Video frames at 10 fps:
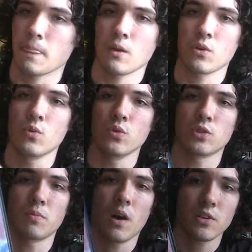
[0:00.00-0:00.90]
Cool
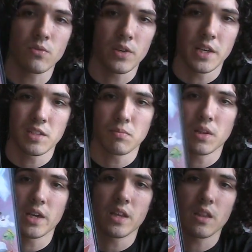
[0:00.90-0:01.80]
spot where you get to
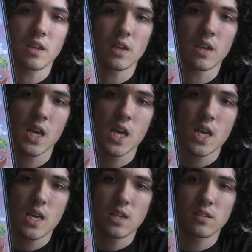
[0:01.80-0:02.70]
play the
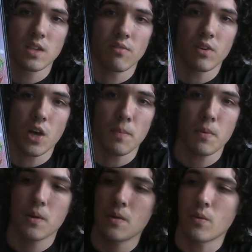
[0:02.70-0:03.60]
7-Up
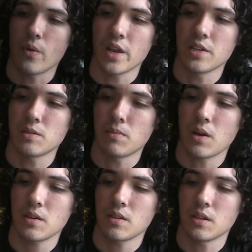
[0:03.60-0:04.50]
red
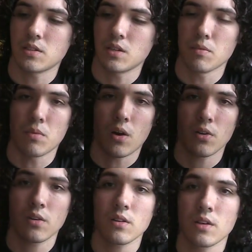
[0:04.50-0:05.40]
spot that's on the
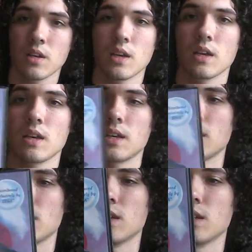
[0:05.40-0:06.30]
bottle.
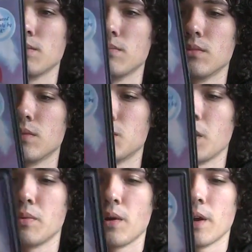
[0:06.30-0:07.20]
It's
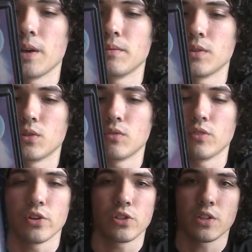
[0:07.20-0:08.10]
made by
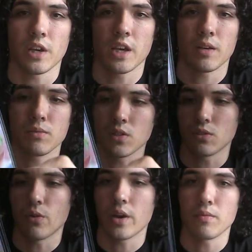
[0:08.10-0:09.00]
Virgin Games. It's
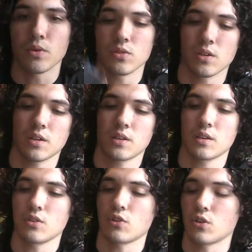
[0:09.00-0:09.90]
great music.
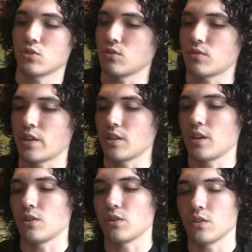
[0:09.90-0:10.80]
You can also find
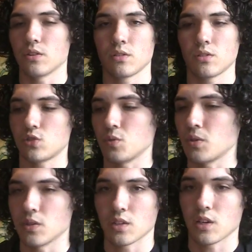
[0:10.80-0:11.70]
that on the Super
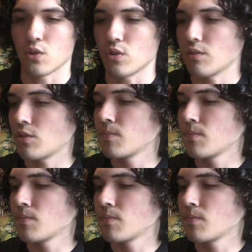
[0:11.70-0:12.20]
Nintendo, however.